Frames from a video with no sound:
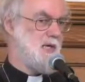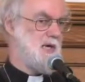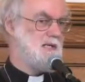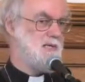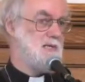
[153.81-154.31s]

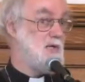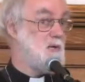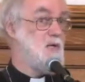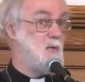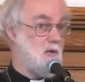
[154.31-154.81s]
has to
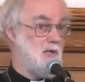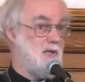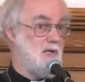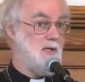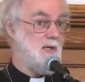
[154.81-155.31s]
go on
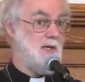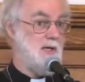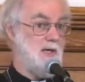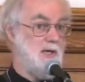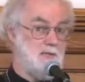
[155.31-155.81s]
working
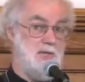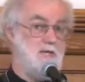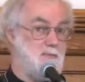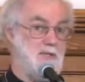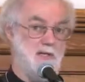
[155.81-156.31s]
at
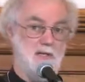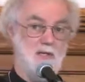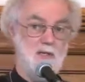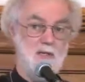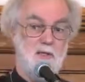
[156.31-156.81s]
that
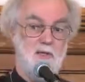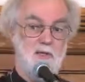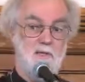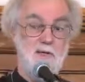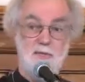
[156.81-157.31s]
particular
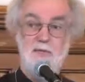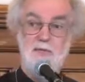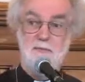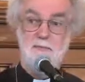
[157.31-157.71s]
frontier.